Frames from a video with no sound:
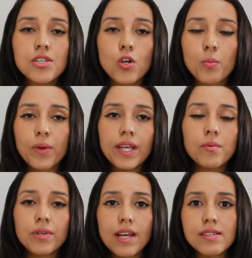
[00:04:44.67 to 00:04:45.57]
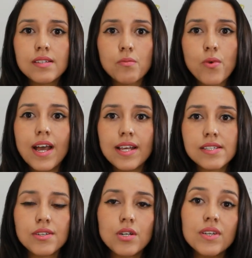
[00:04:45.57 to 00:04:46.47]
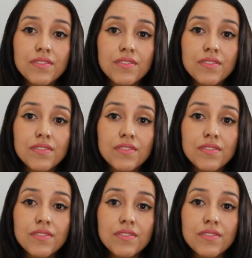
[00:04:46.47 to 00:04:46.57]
your brain will get some rest, you know,